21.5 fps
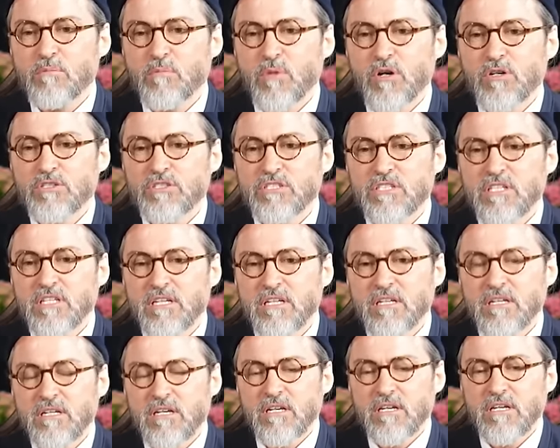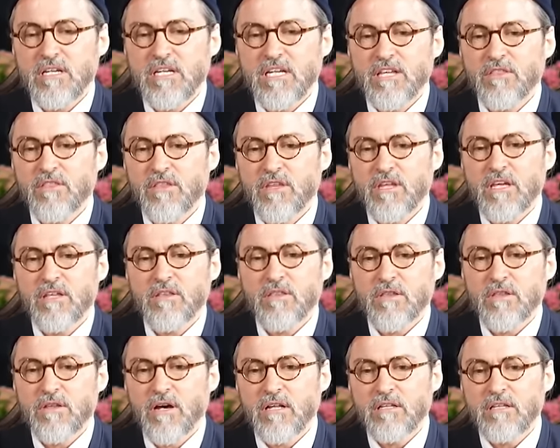mercy in
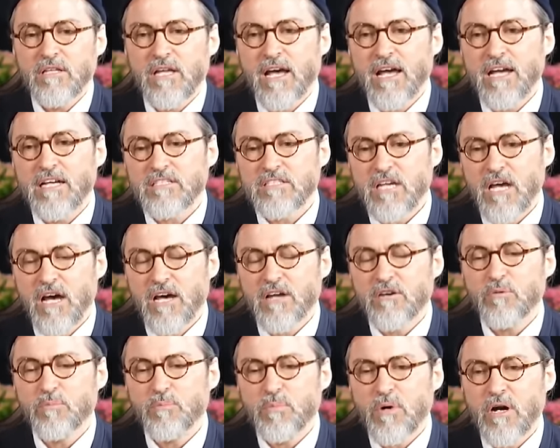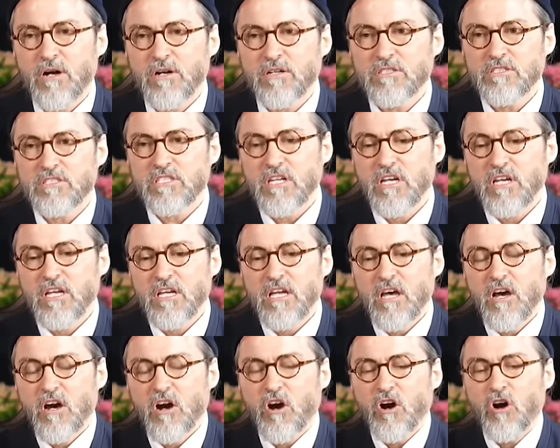the, Allah has 100 parts.
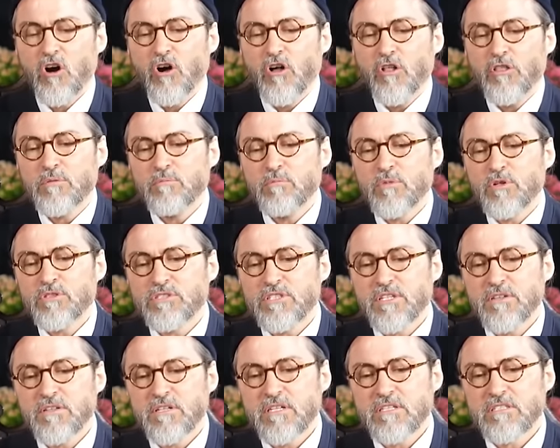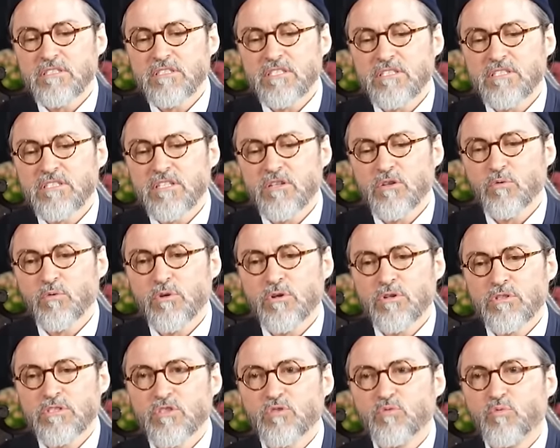All the mercy that exists in the
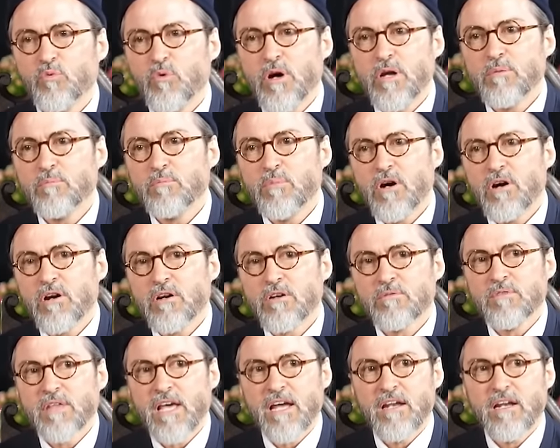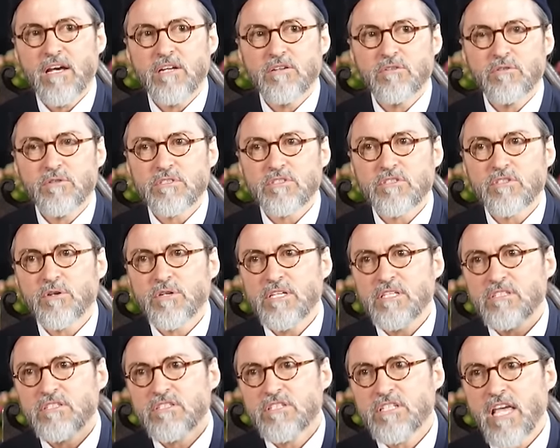world is one part of that 100. So
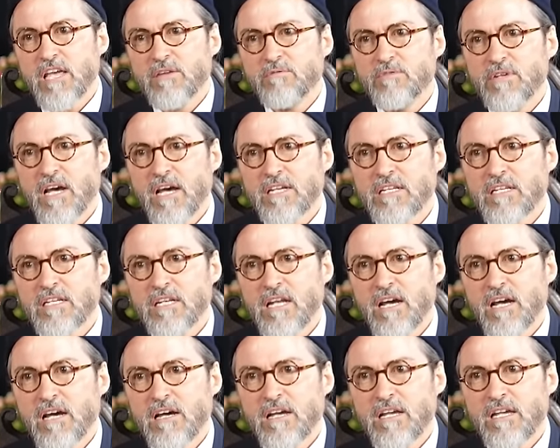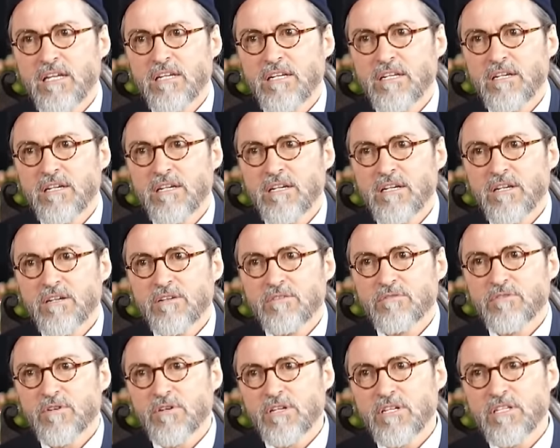He saved 99
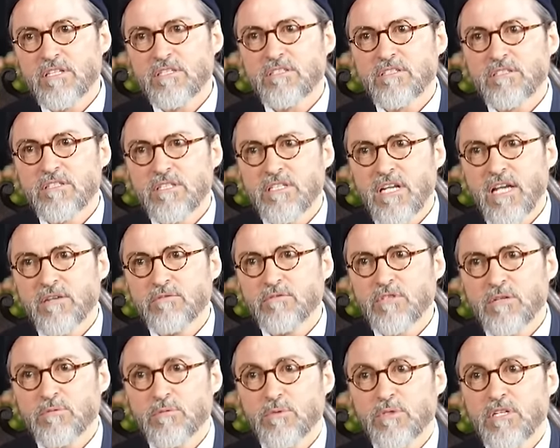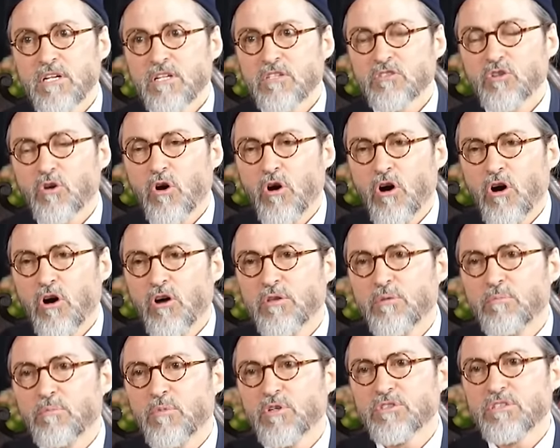for the Day of Judgment. So all
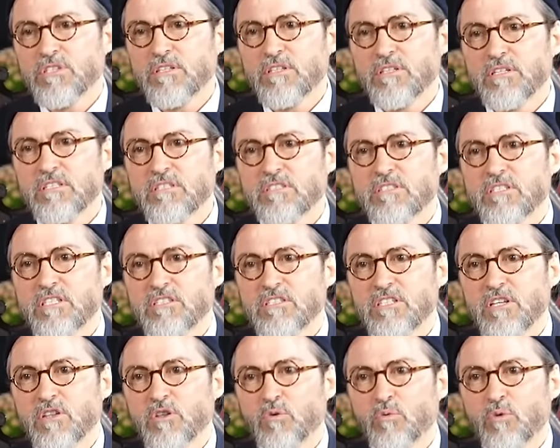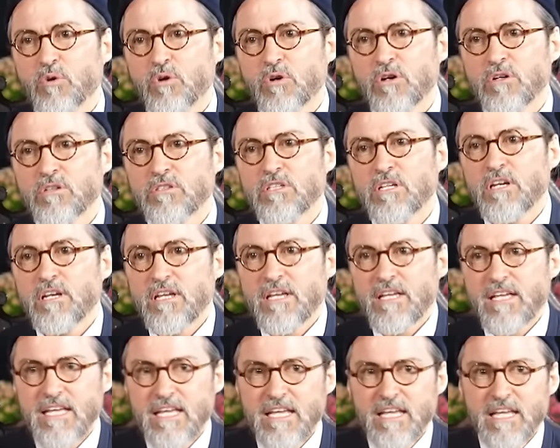the mercy that exists in the world
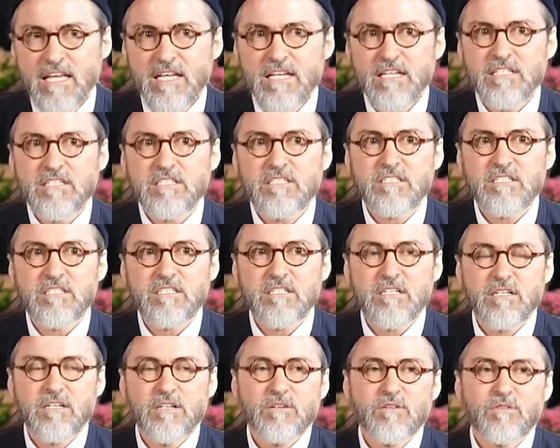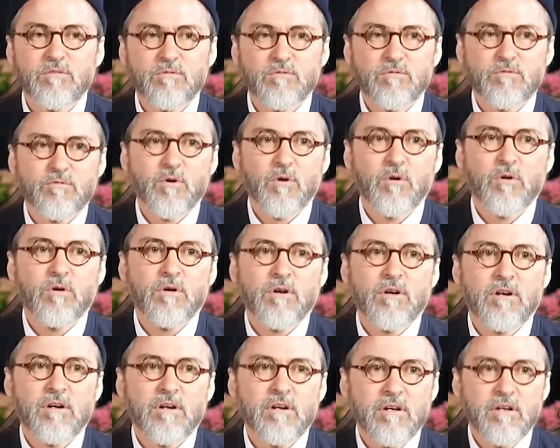is
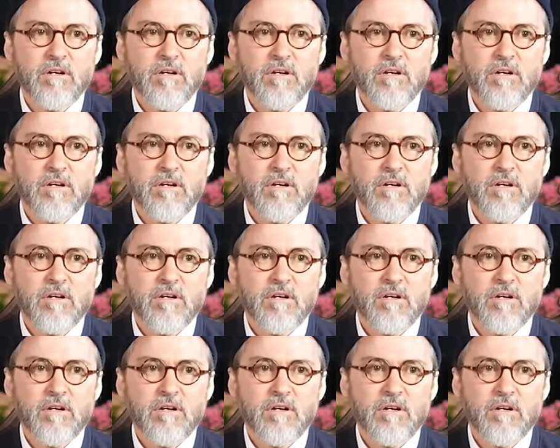for